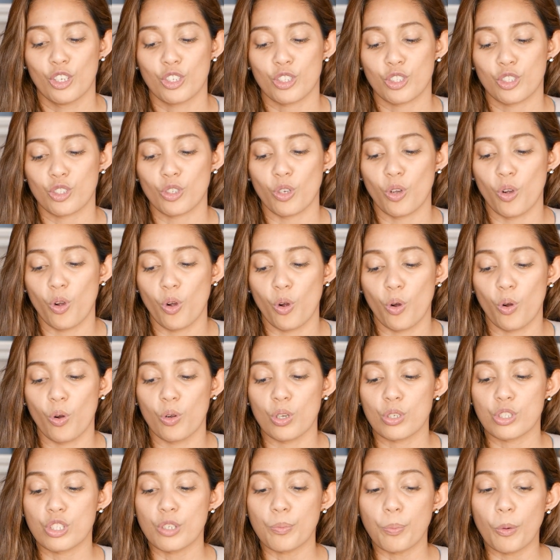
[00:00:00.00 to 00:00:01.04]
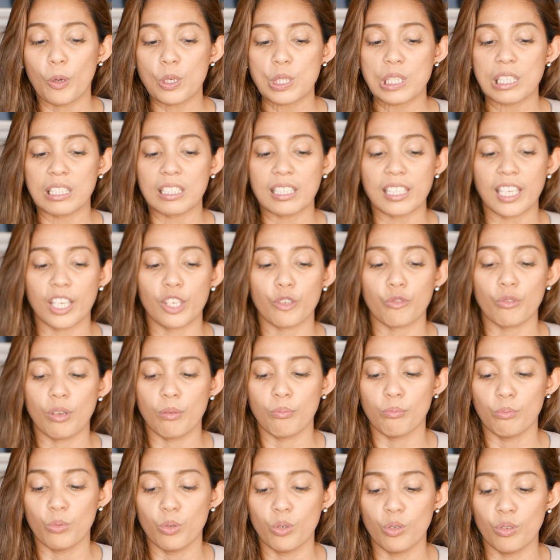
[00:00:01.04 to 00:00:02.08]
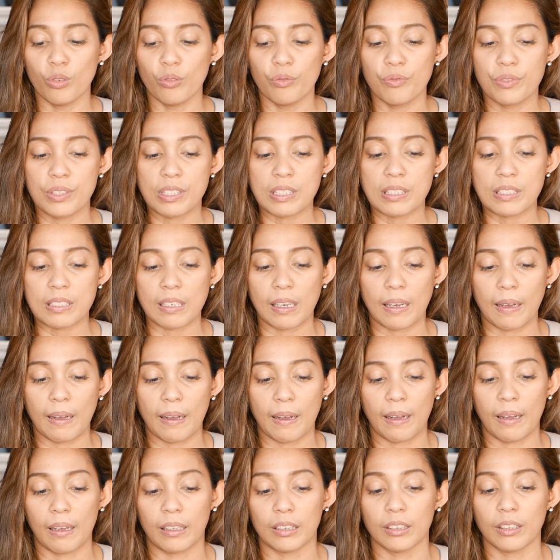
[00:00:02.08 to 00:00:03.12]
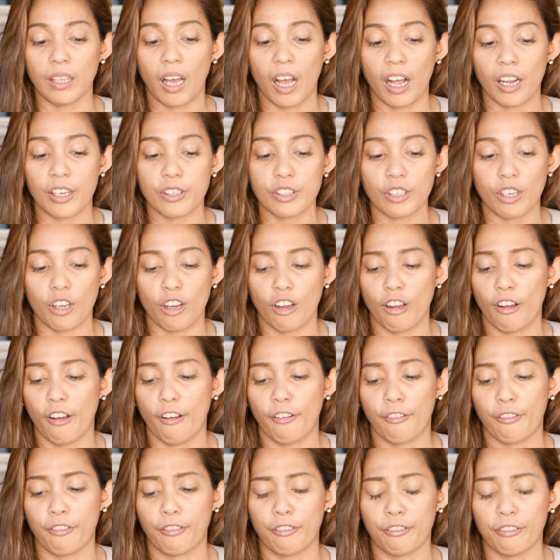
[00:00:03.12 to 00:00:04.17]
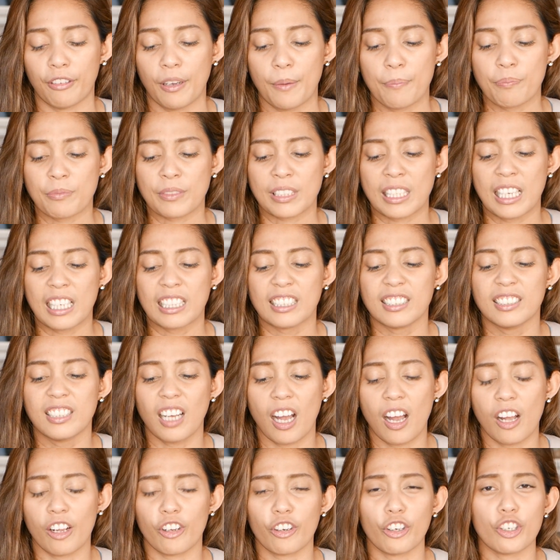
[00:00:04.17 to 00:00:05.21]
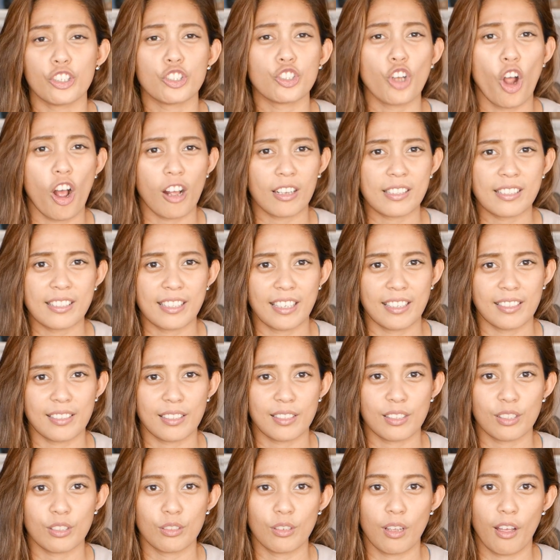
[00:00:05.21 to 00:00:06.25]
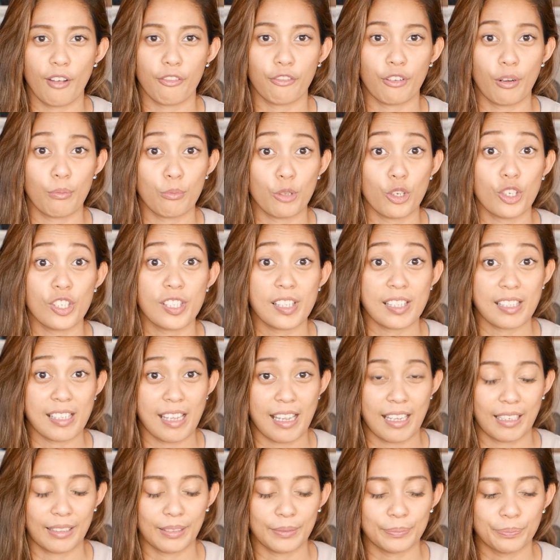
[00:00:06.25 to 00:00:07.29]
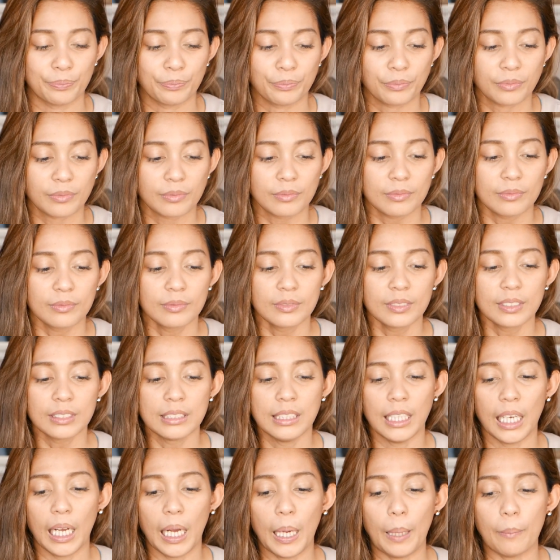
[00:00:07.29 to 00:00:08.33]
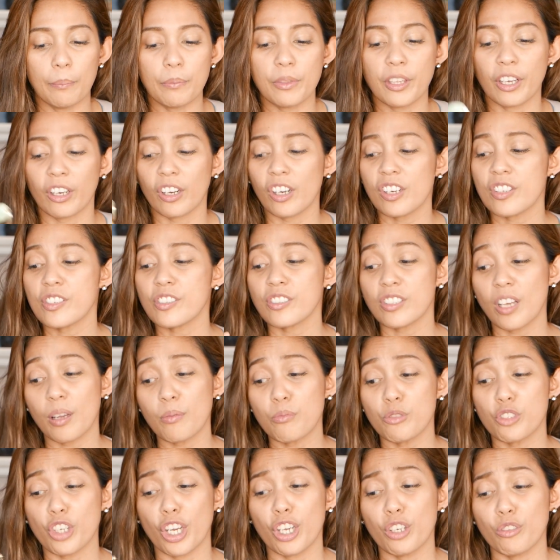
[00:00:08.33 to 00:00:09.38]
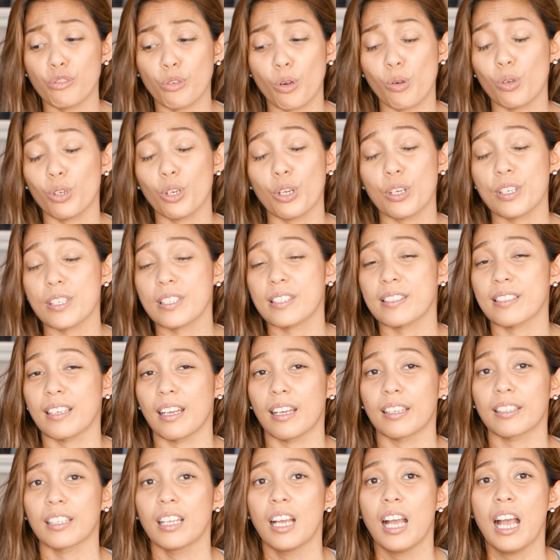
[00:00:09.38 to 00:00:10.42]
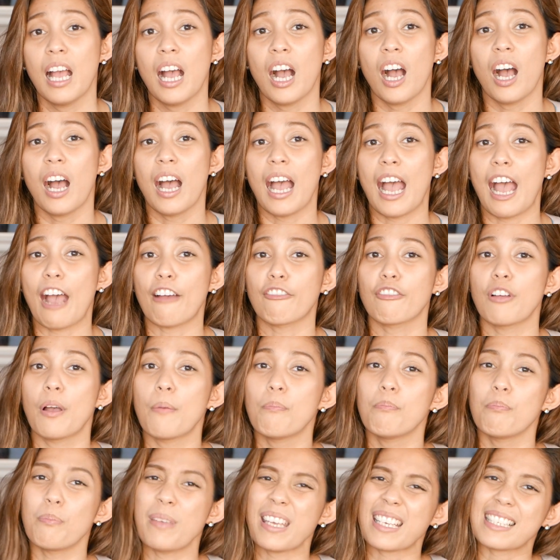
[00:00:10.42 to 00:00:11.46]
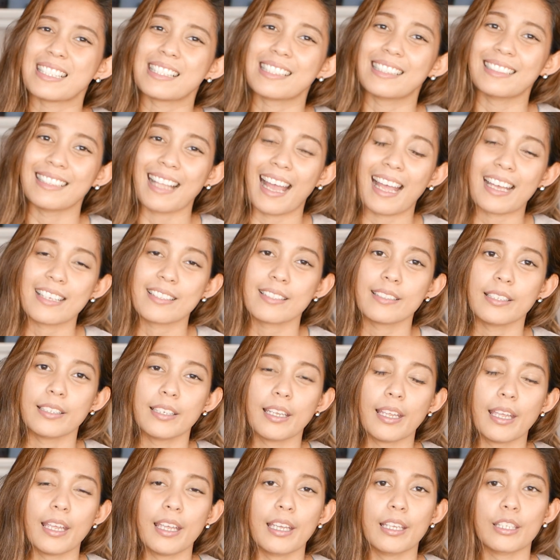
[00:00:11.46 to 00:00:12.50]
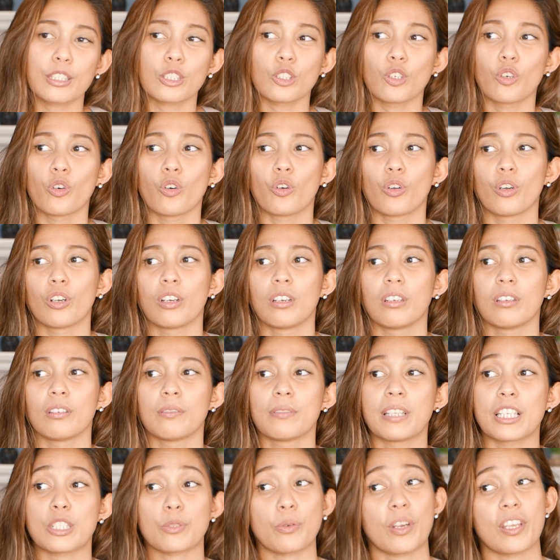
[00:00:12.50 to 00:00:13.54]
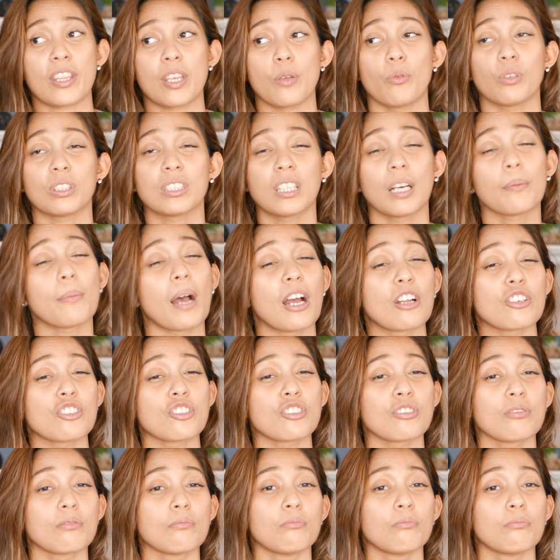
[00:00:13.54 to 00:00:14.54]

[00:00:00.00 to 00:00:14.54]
So supposedly it removes a lot of gunk or toxins from your skin. There are some jade rollers that have a mixed glass in it, or that's why they would come out